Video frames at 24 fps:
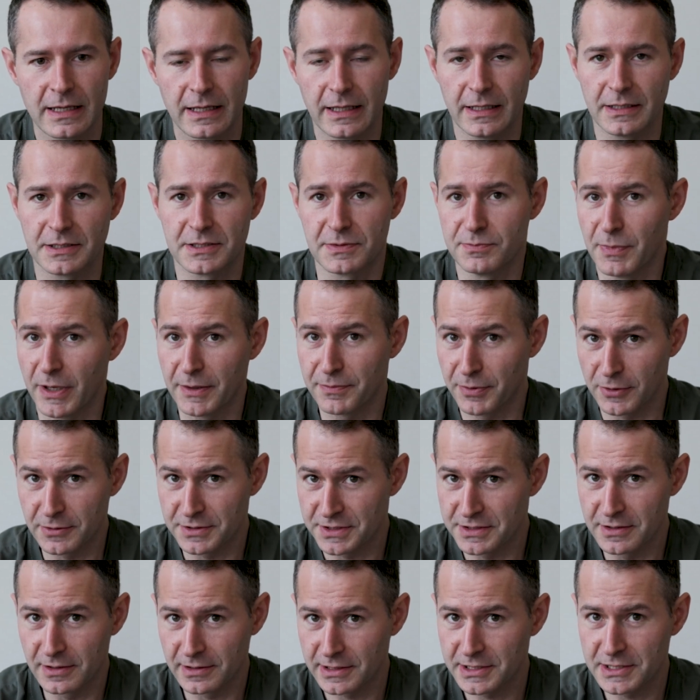it's my
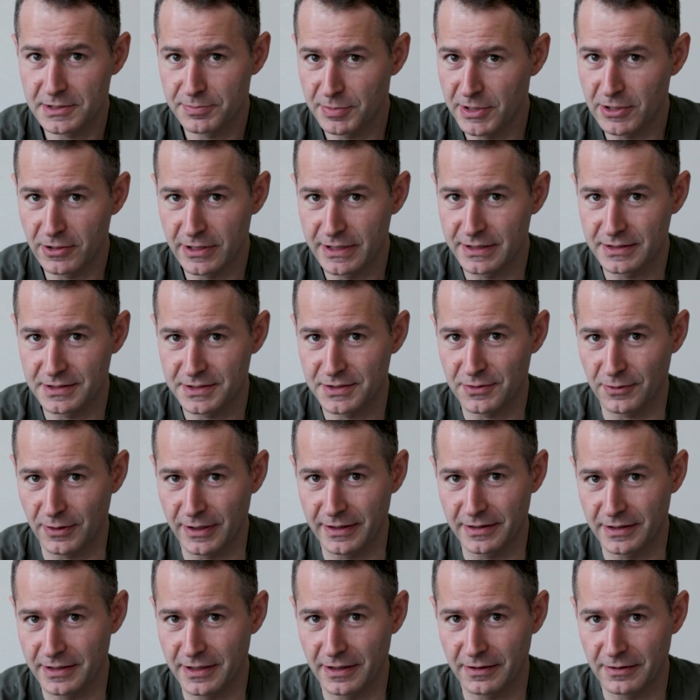personal experience
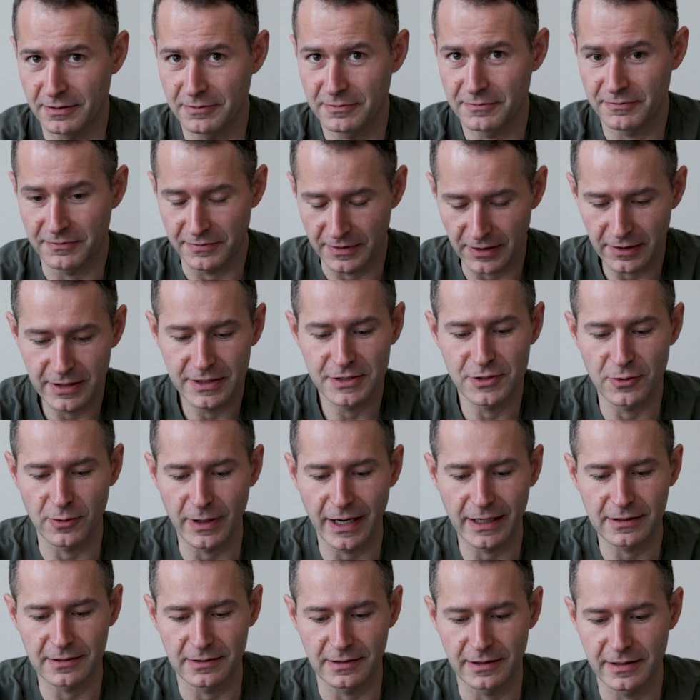right now, very
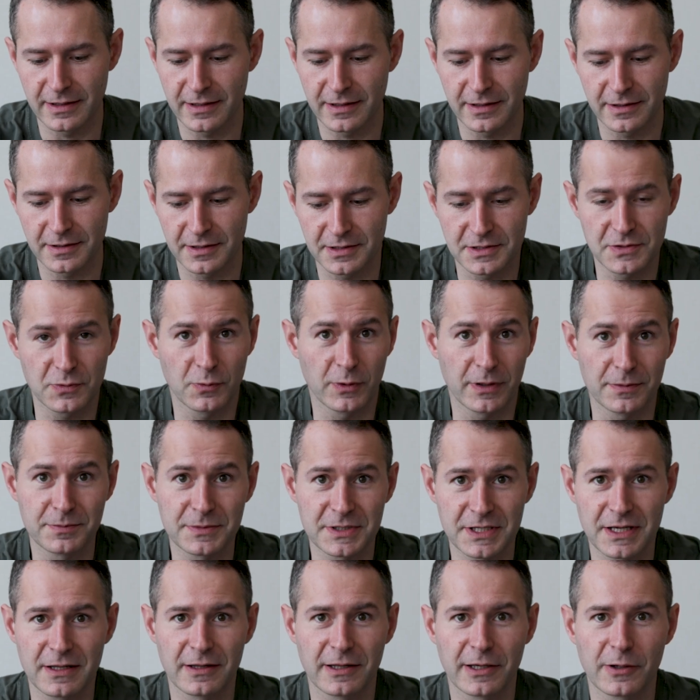directly. It's what I'm
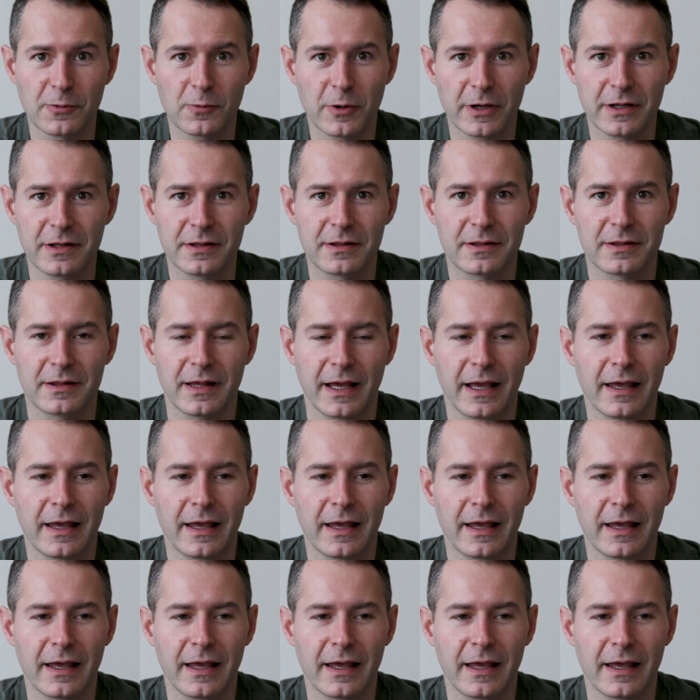dealing with.